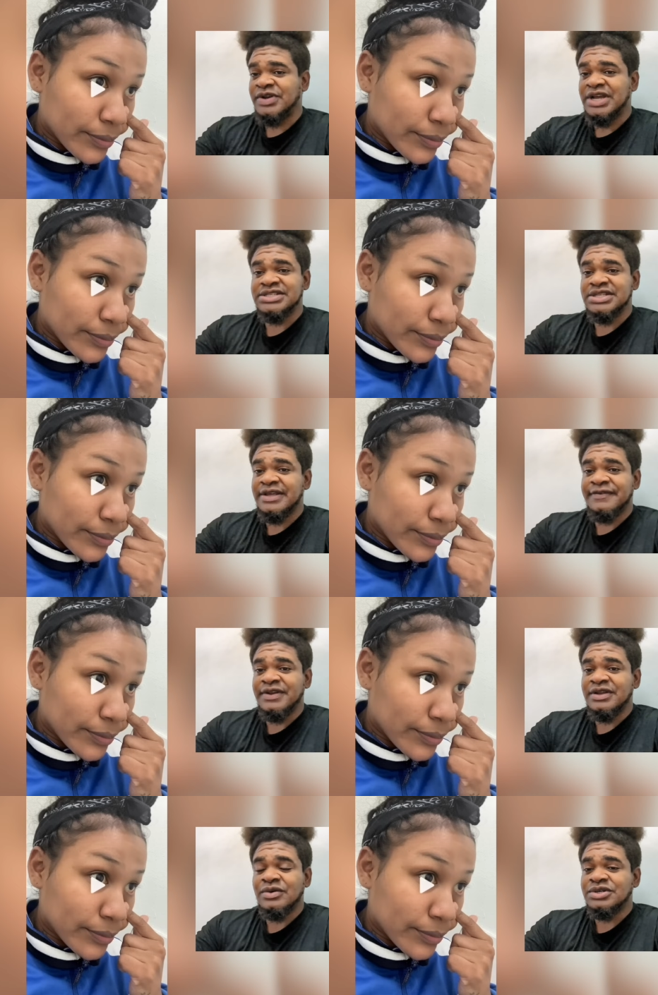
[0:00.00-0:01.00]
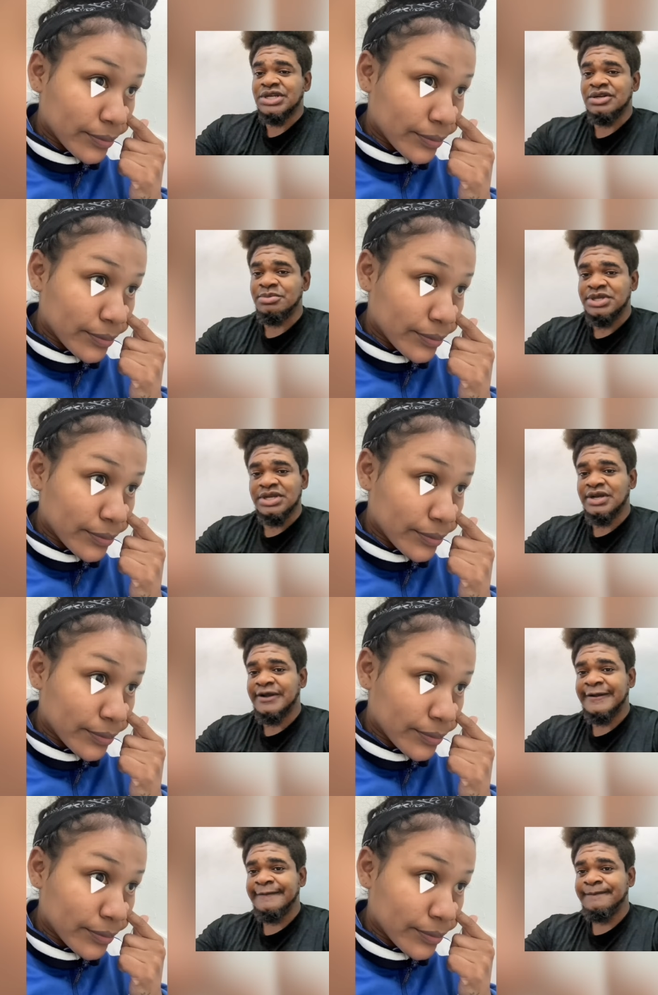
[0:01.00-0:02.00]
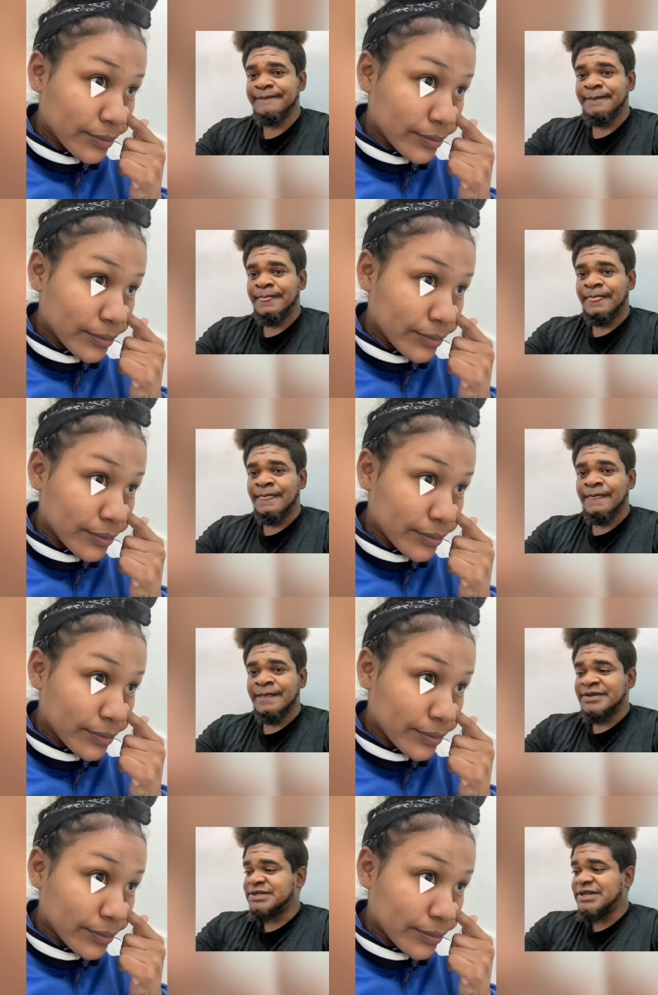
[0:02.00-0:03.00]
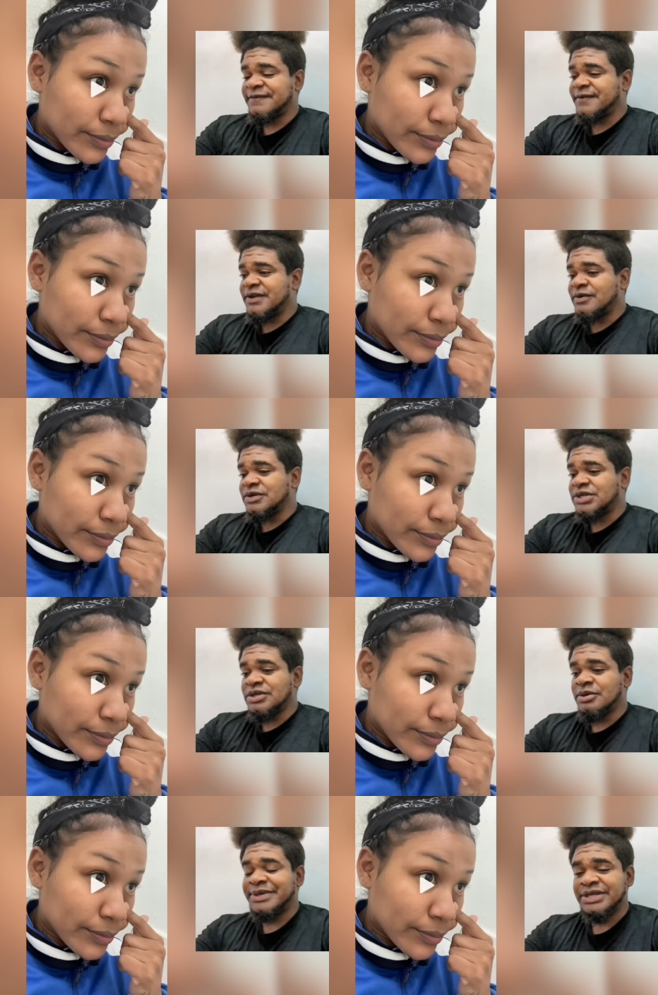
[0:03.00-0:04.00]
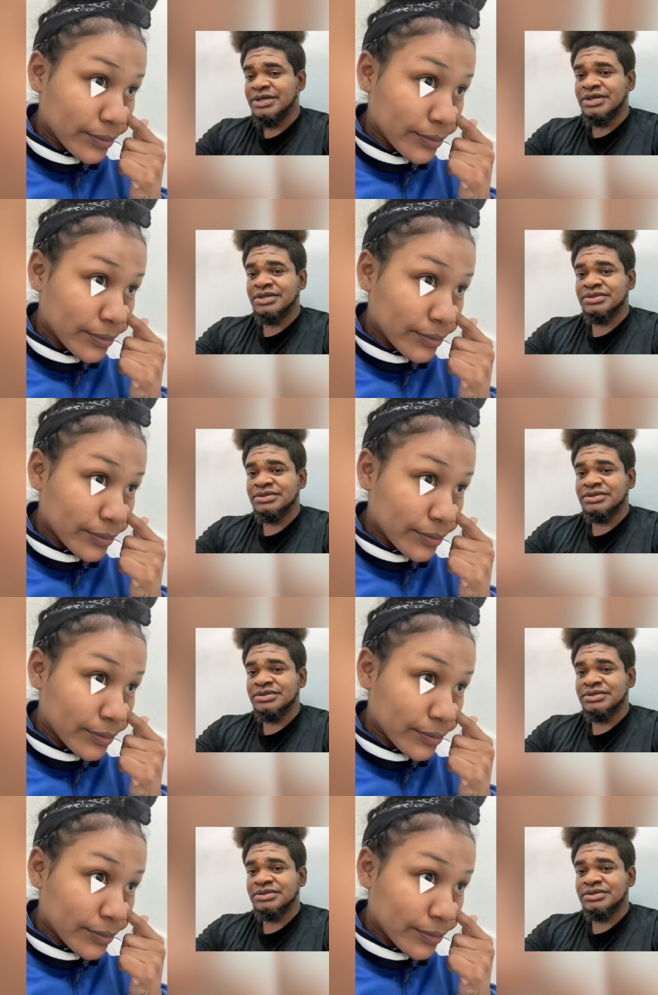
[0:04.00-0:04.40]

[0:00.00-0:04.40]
Speaker 1: that is the definite culture in Dominica. That's the definite culture in Dominica.